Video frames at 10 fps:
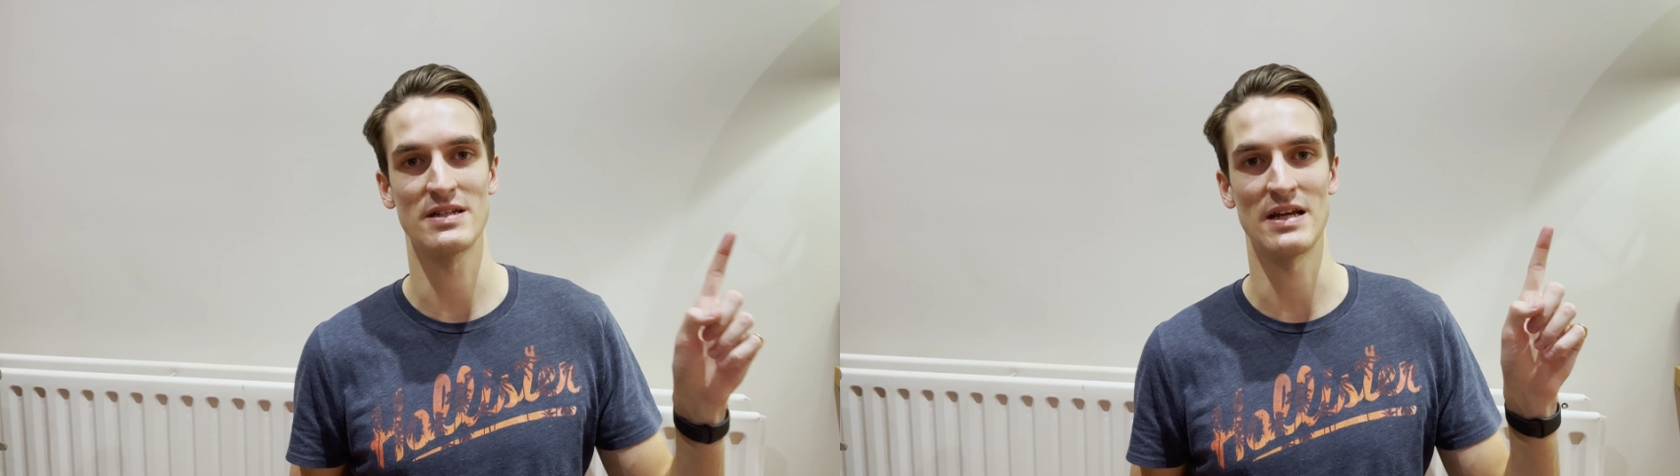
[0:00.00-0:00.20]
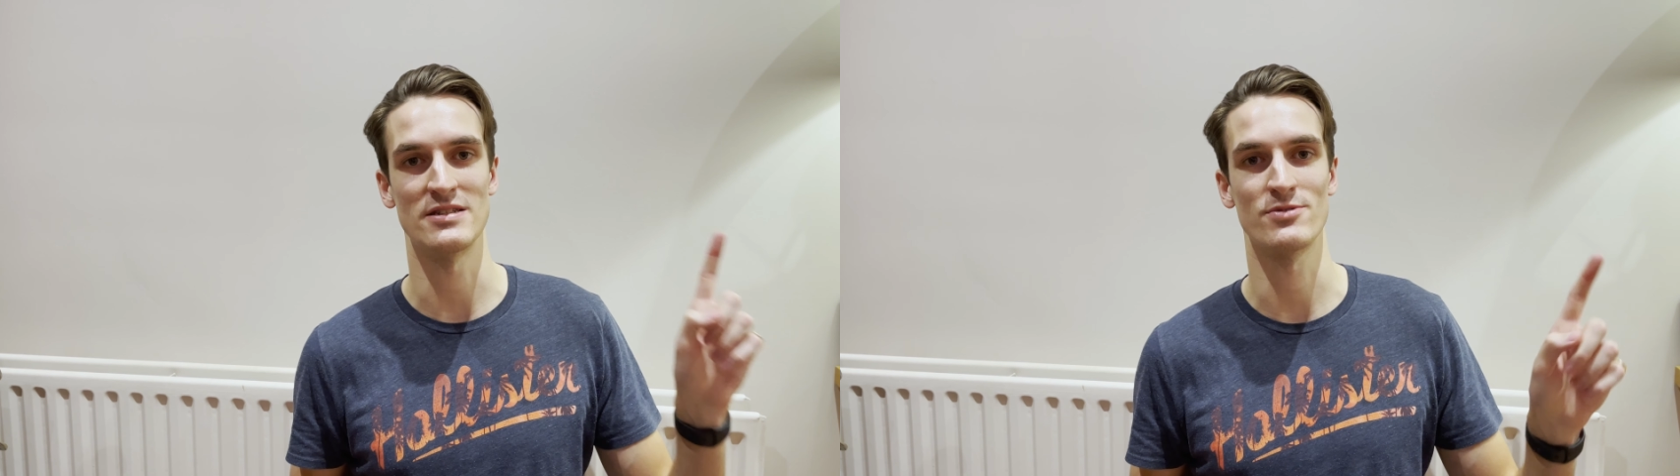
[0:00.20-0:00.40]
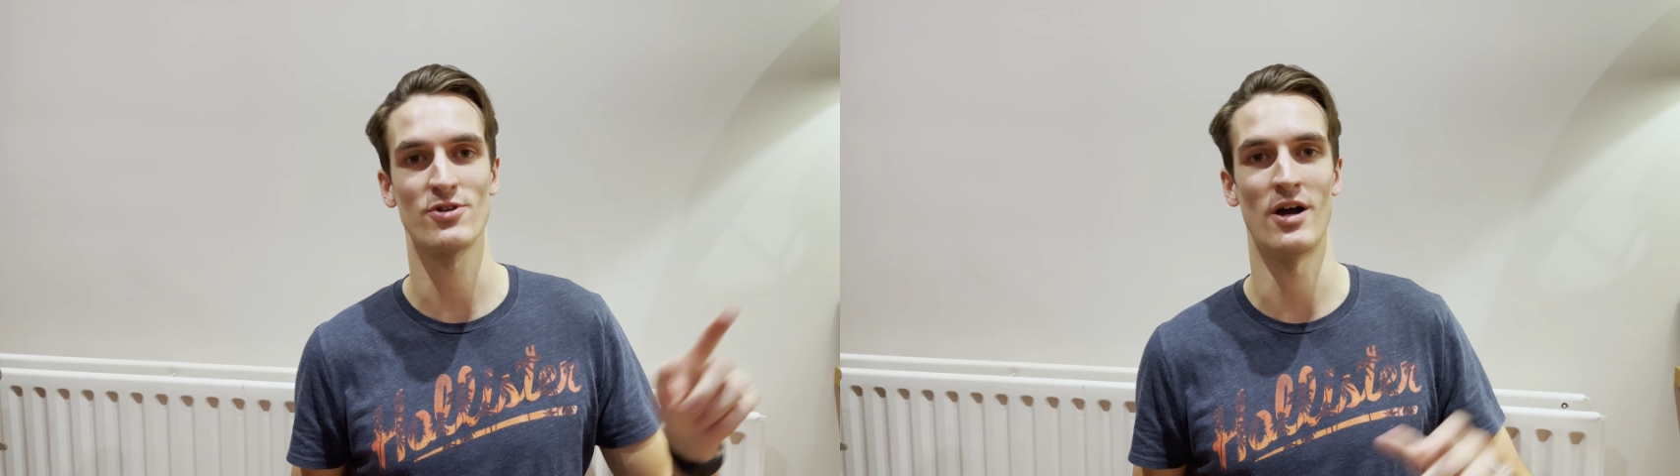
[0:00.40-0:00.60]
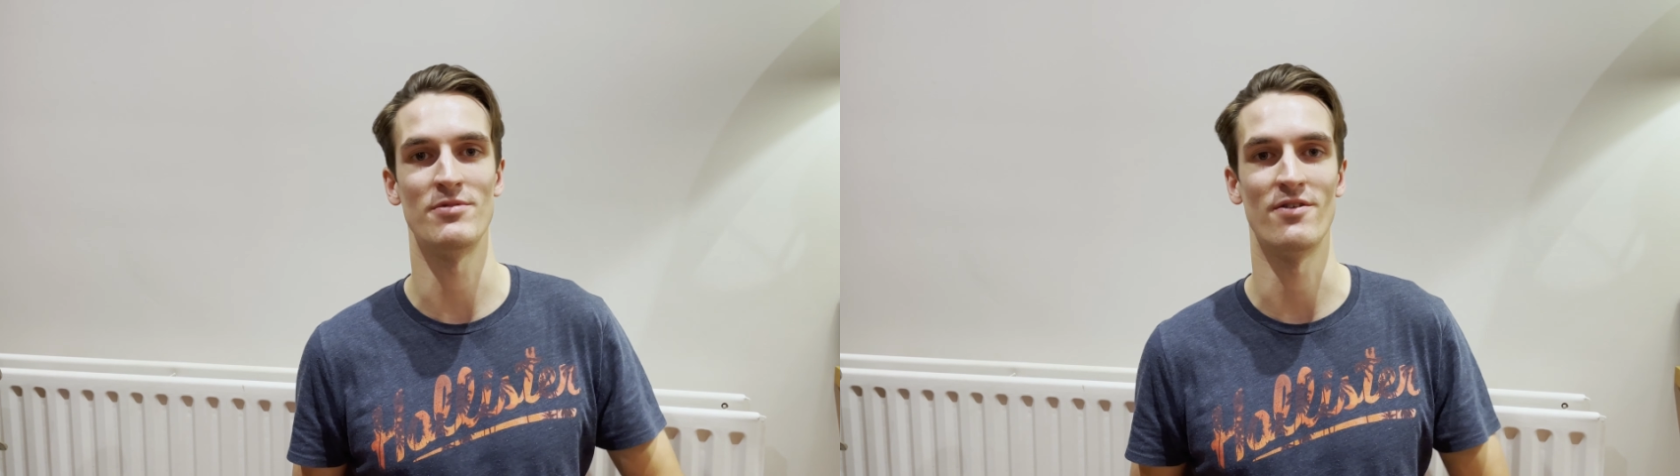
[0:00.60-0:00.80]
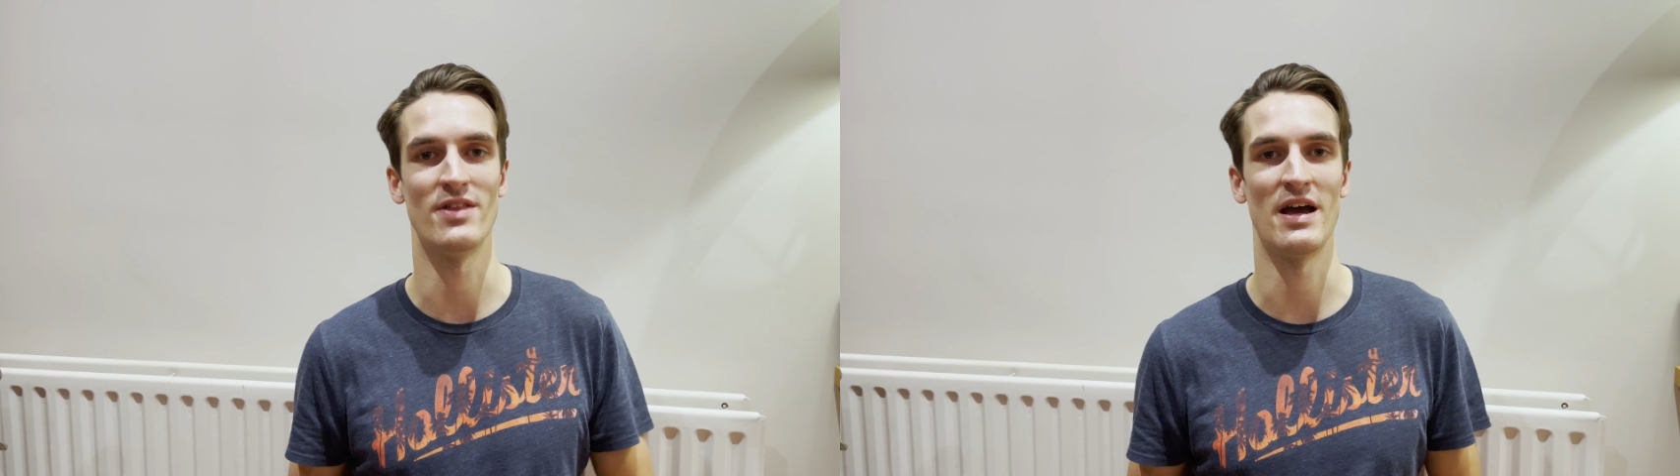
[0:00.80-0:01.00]
get subscribed
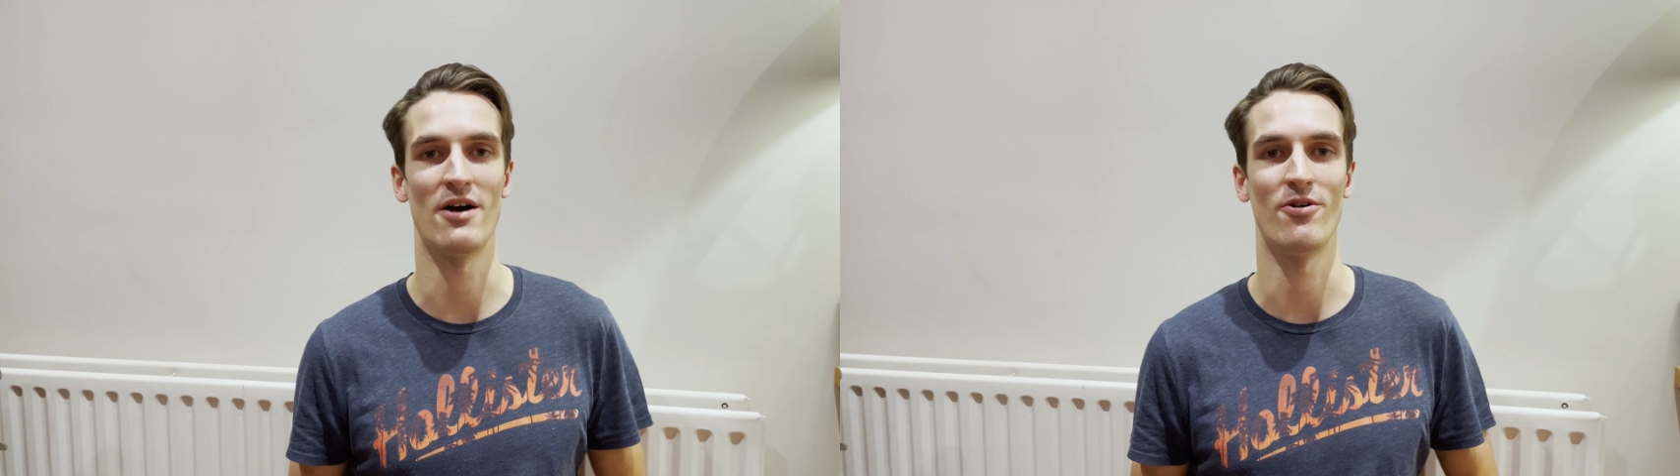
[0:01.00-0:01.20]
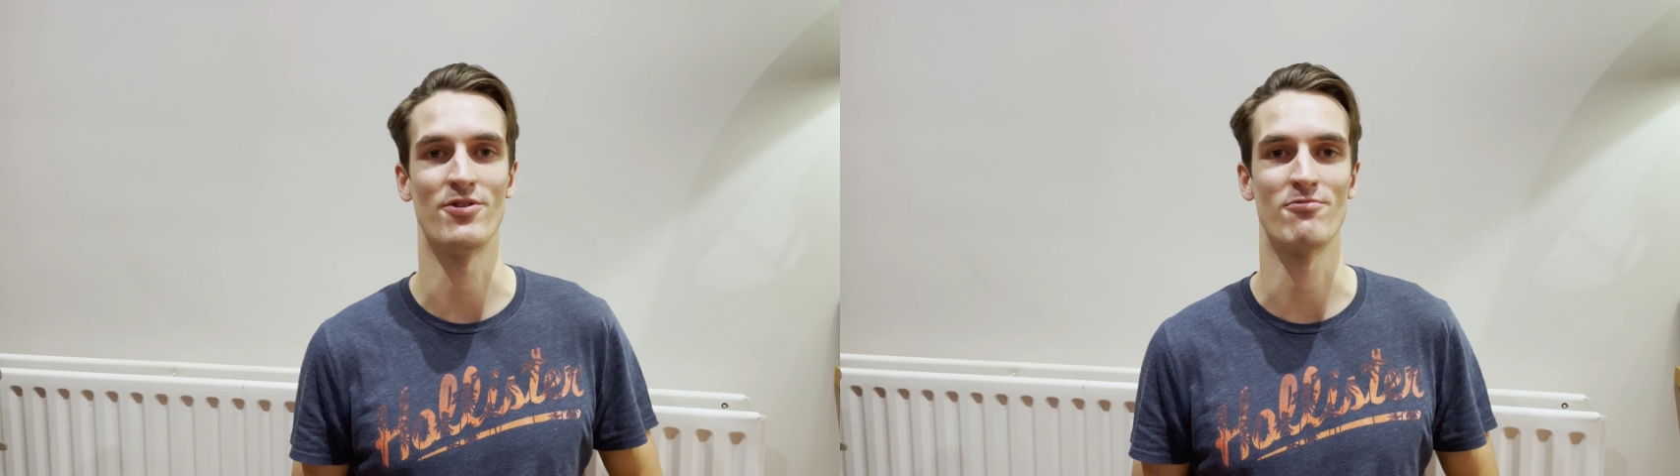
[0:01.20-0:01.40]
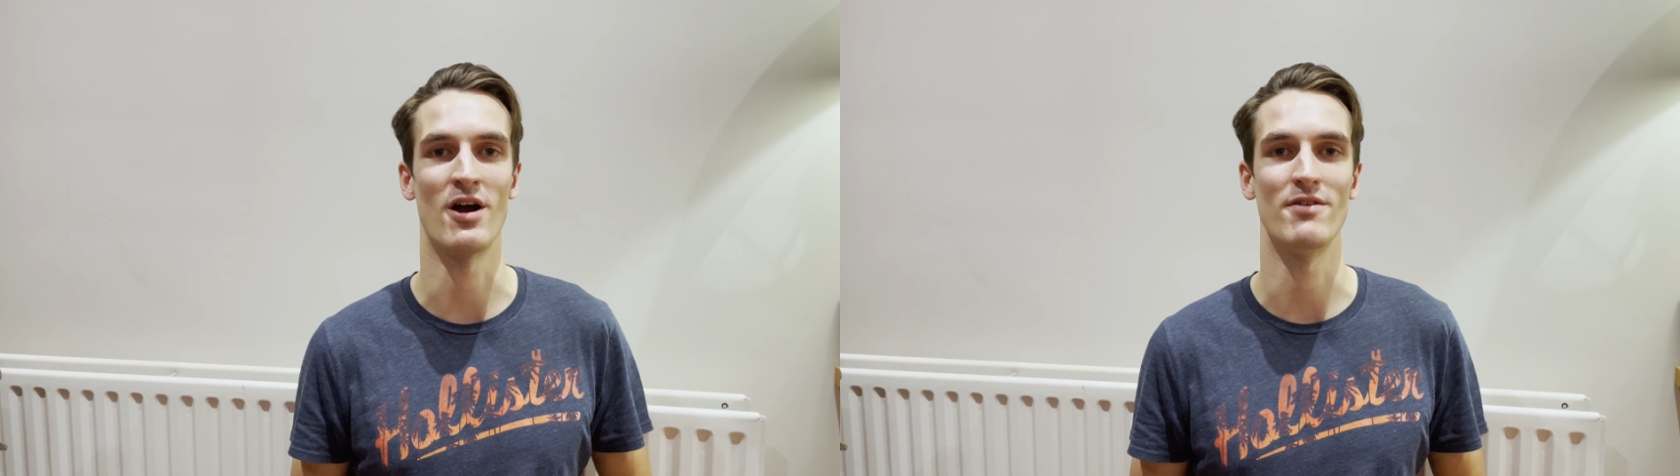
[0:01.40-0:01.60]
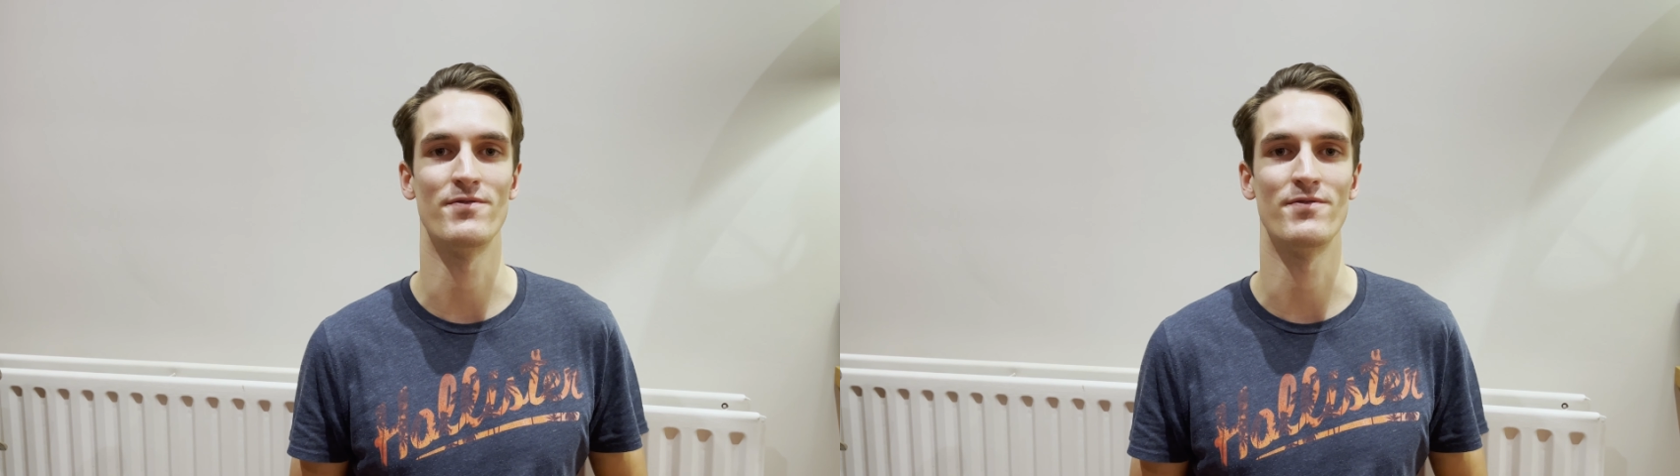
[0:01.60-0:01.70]
over there on the right